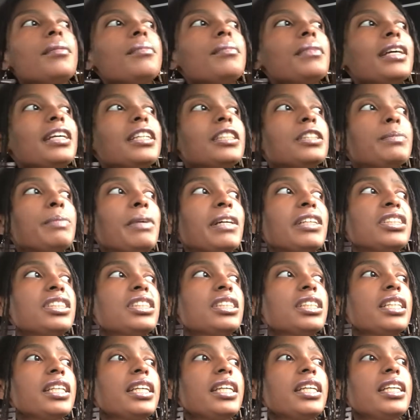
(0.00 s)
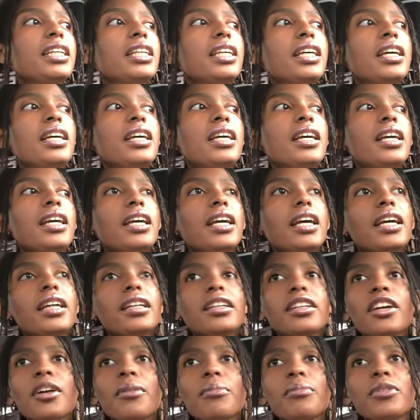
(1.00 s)
especially in
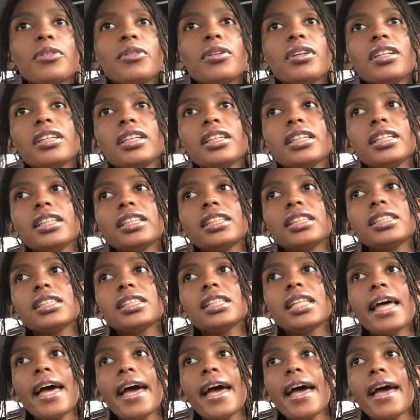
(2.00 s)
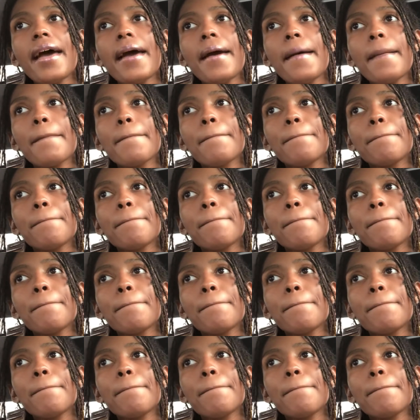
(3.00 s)
communities that